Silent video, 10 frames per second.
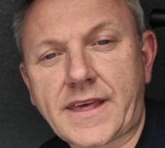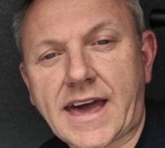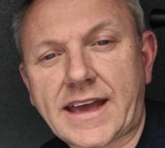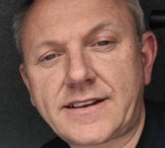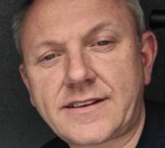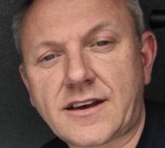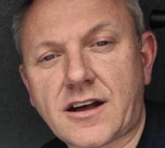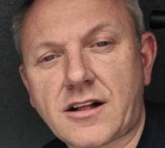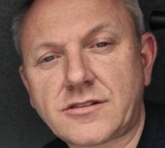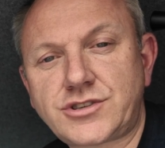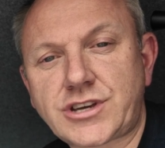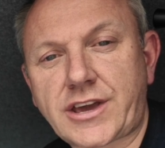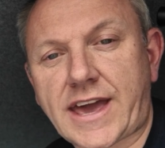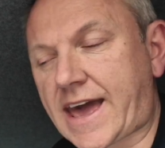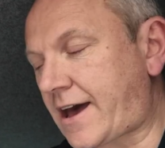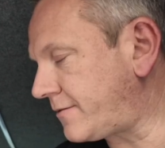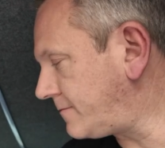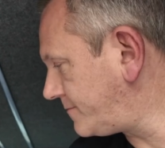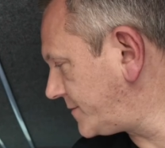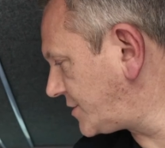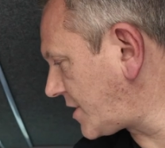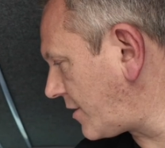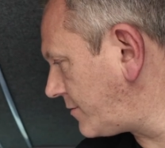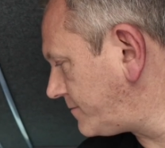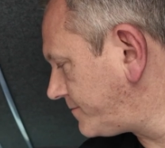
and I'll show you how. So